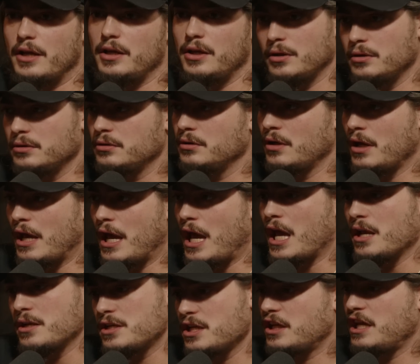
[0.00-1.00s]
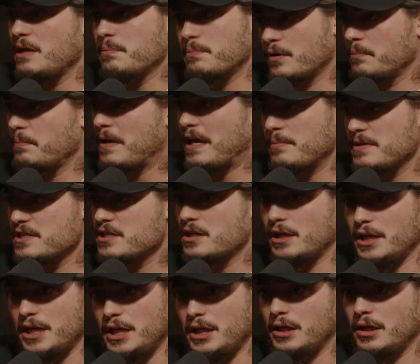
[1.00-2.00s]
to, value one's, and to keep their babies
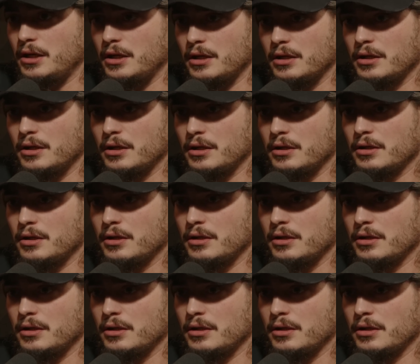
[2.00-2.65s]
clean. No,